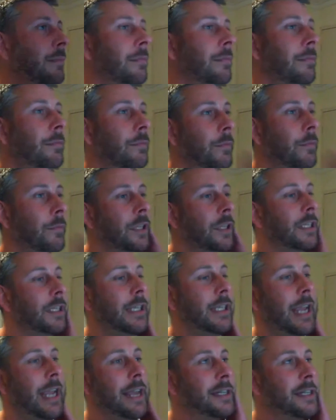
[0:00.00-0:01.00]

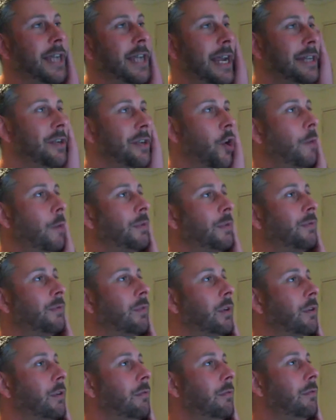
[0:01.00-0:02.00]
the 10 times
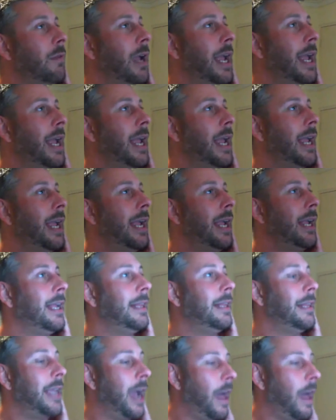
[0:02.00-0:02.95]
rule, and the